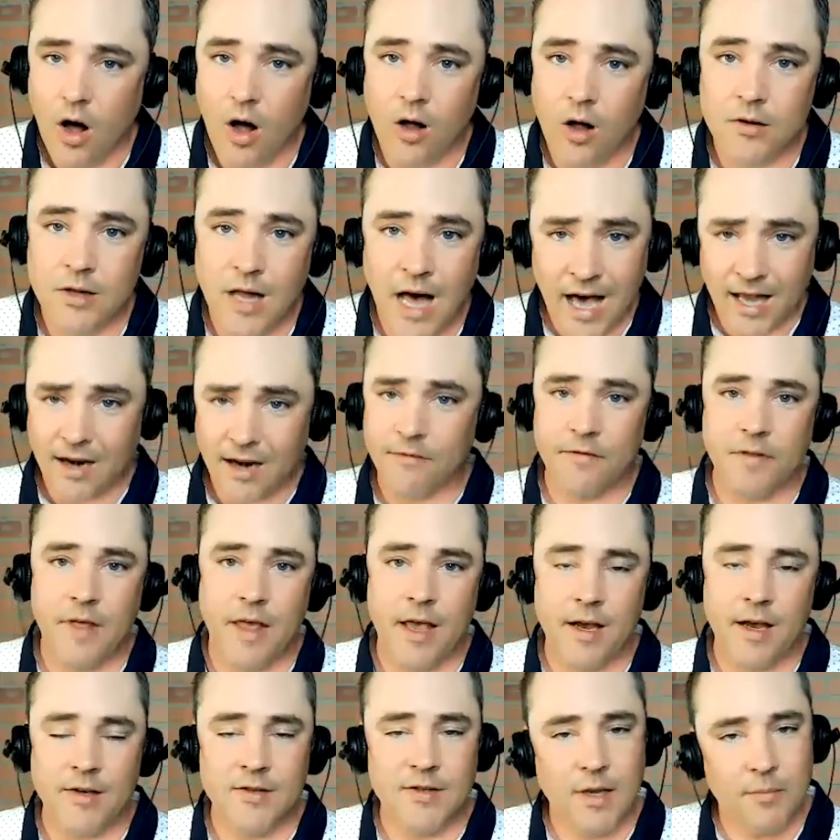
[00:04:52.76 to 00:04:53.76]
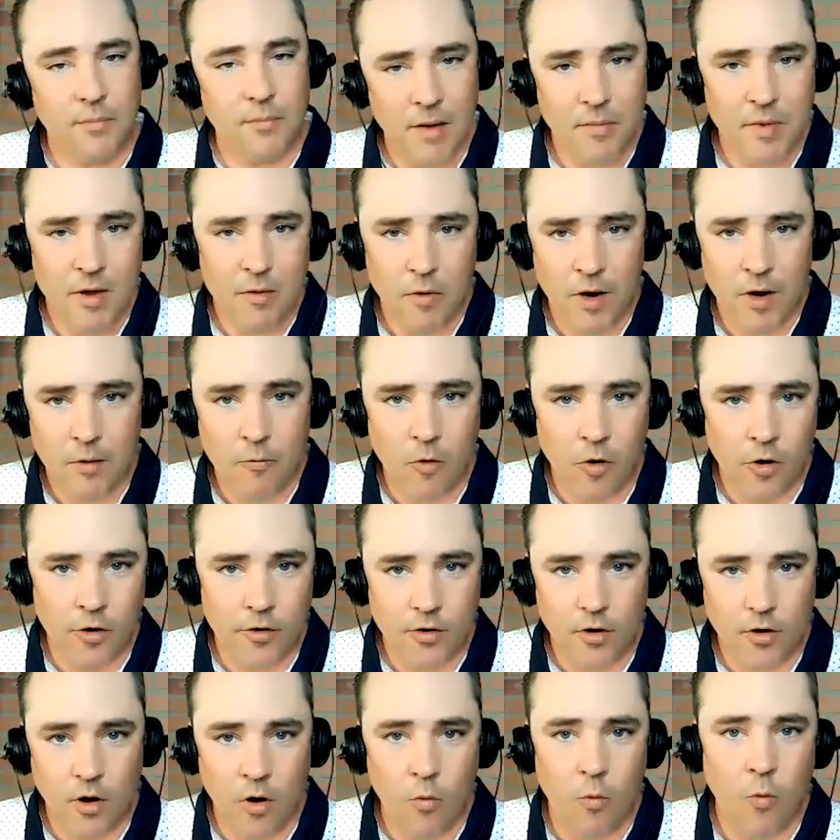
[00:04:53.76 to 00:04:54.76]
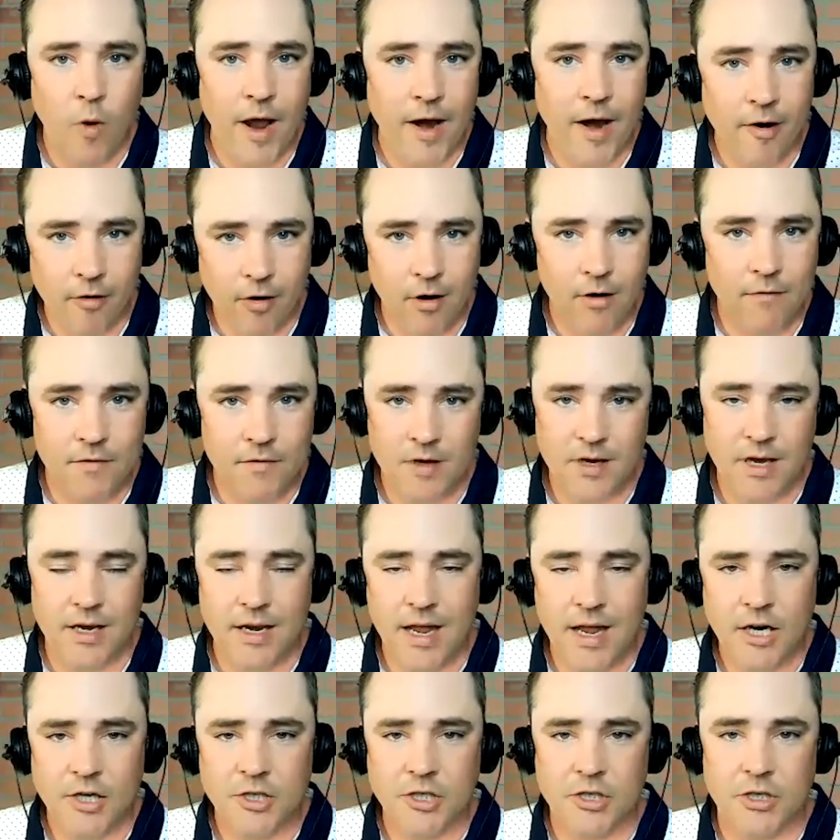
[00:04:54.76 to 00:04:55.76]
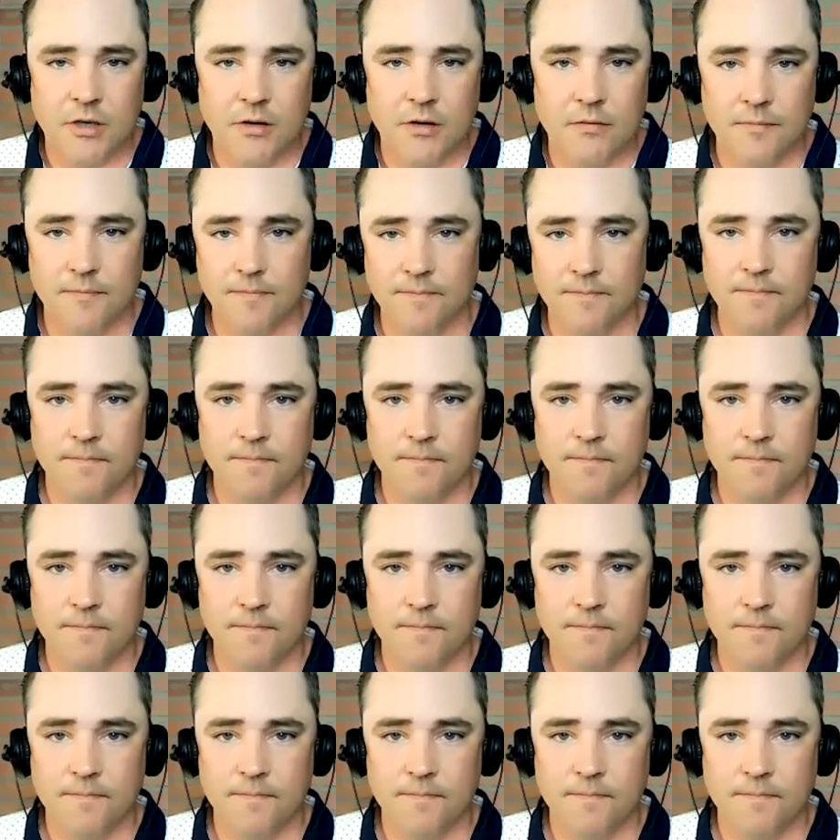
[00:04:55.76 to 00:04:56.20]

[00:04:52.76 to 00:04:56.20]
a lot of things that maybe we weren't aware of the connection.